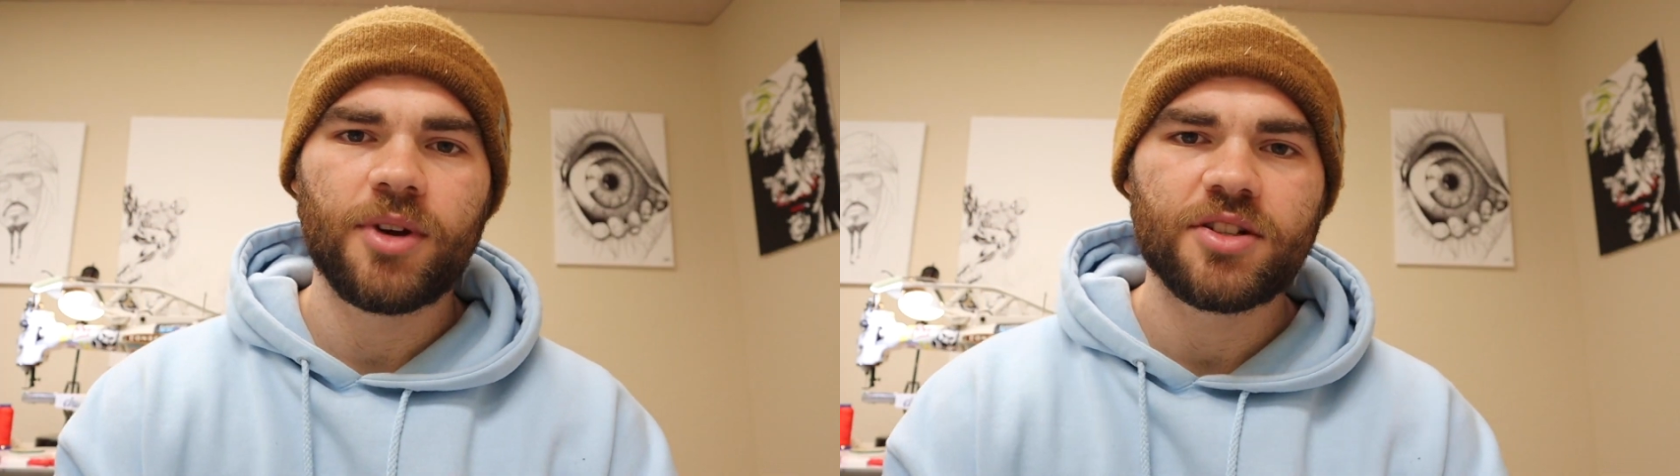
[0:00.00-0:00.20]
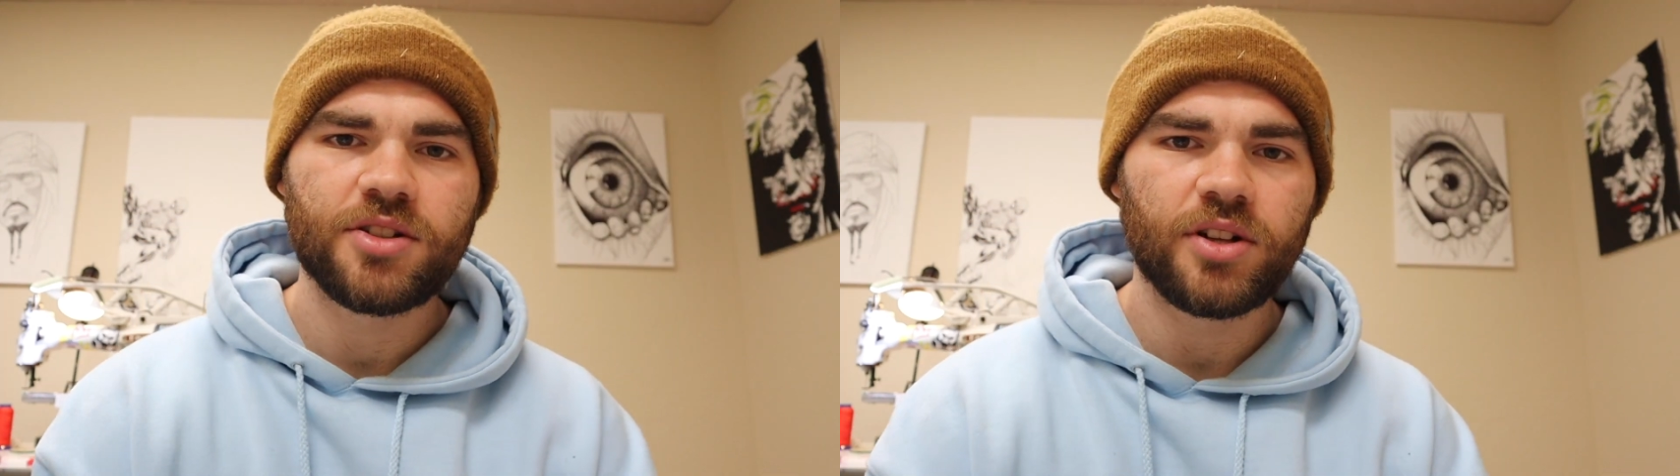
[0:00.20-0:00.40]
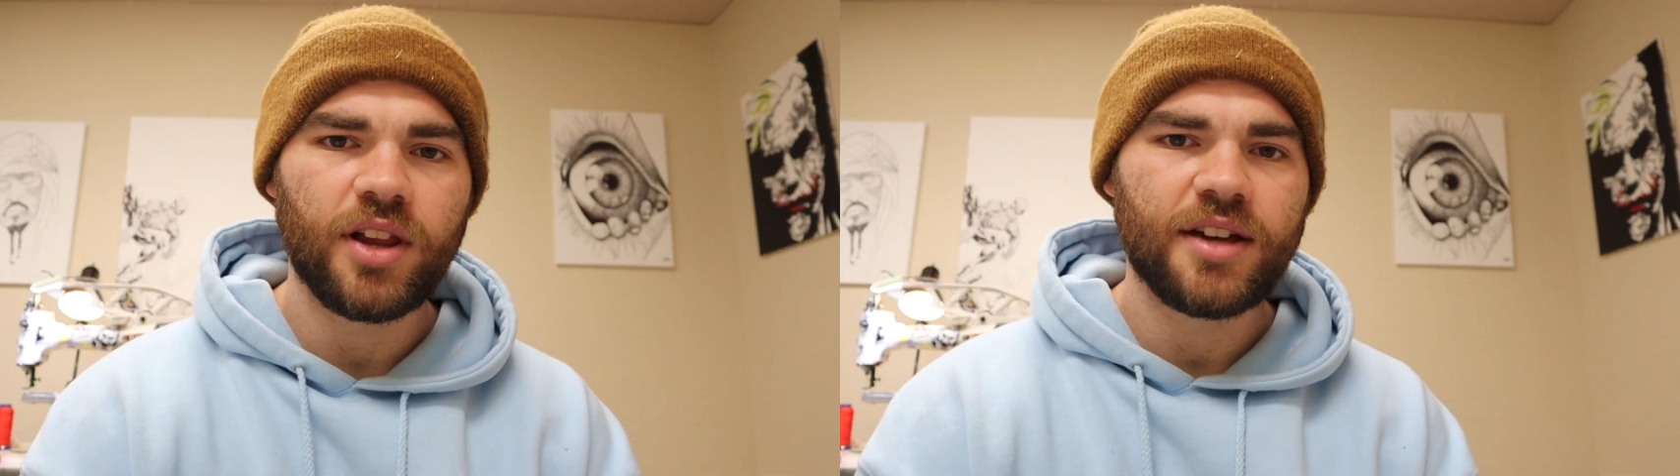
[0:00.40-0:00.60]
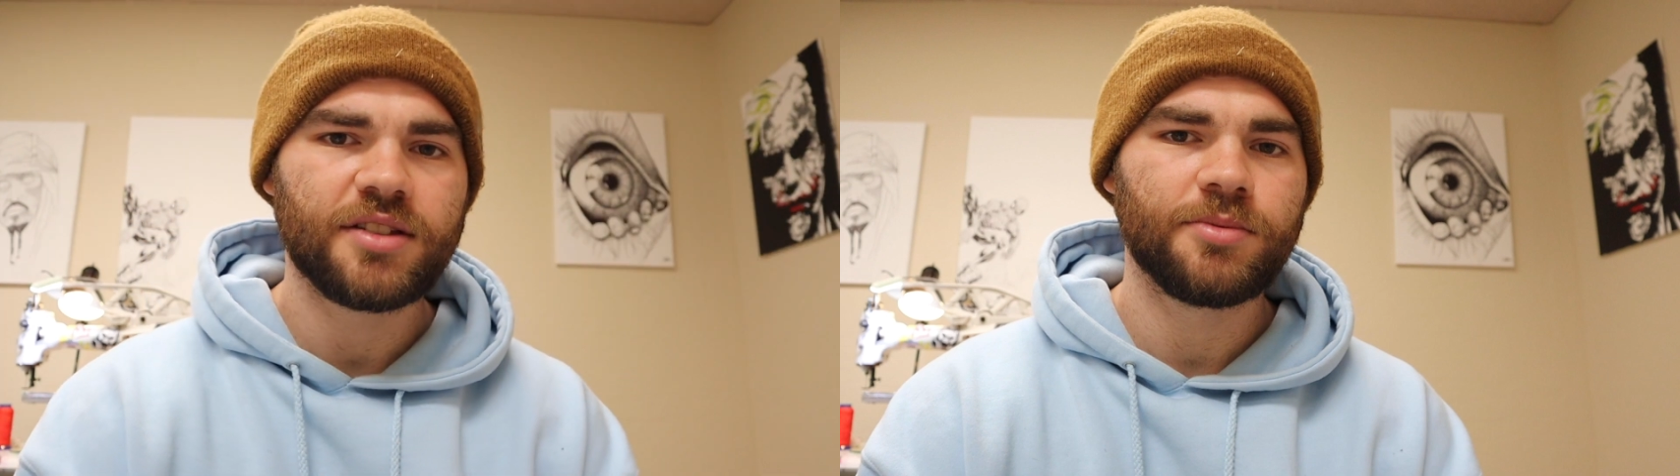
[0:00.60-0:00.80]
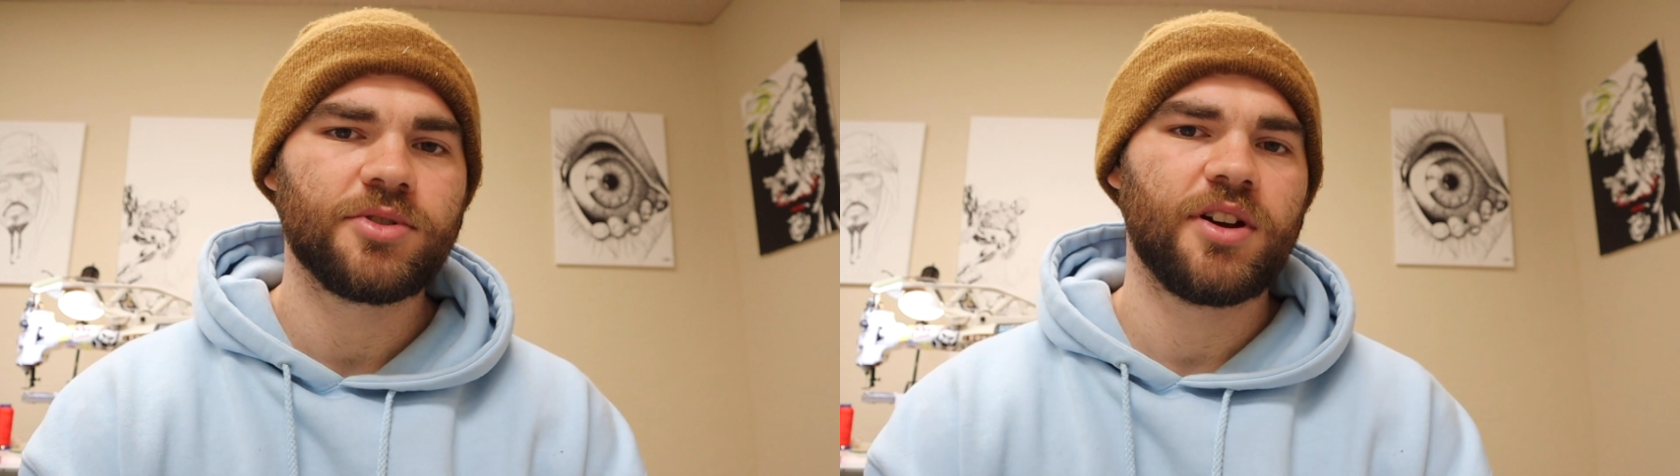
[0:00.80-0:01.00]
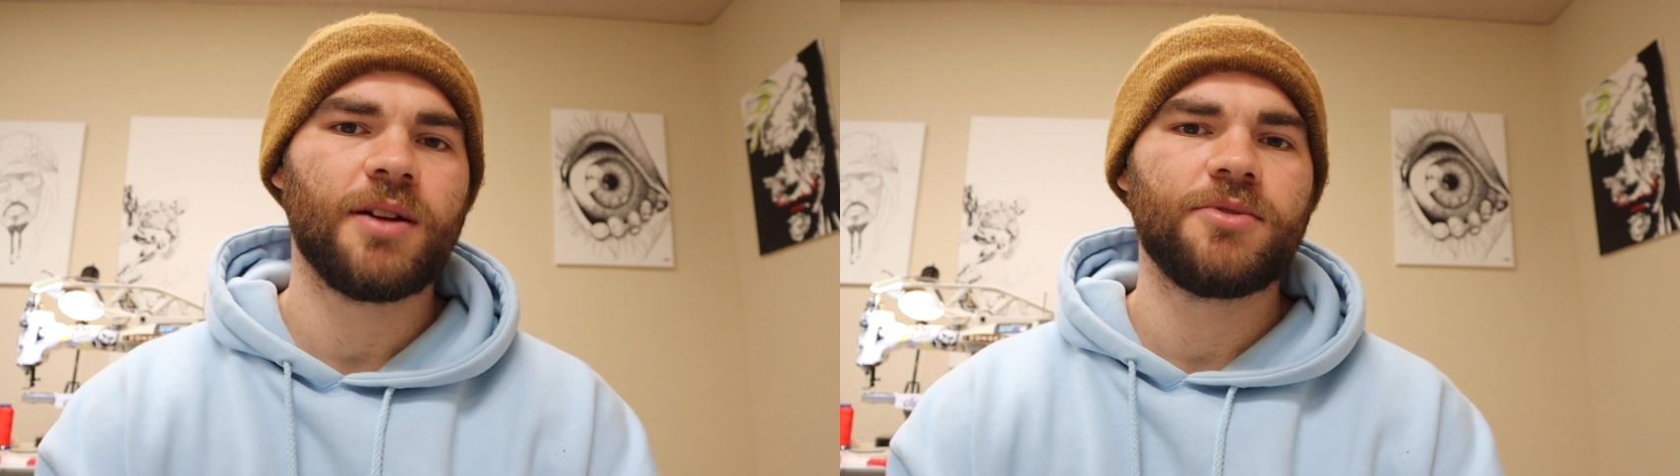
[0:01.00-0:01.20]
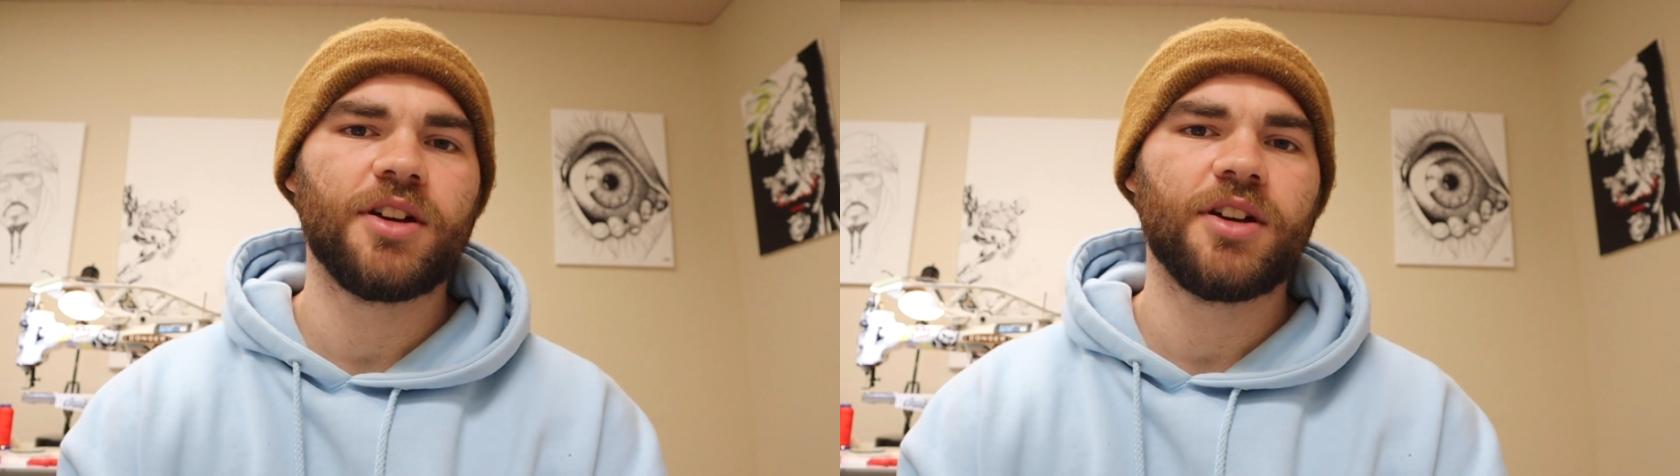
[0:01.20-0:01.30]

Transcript: Make sure to like, subscribe,